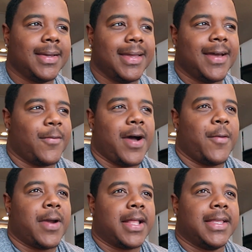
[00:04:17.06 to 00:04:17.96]
yeah, why
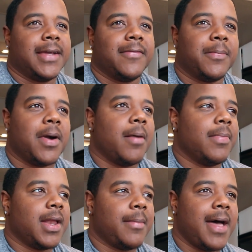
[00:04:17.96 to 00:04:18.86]
would I think of a
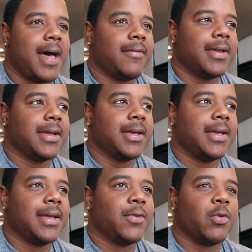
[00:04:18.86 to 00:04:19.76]
problem that I'm having
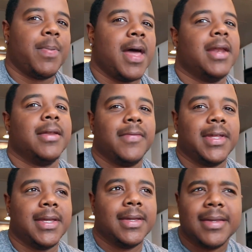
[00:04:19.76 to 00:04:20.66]
repetitively?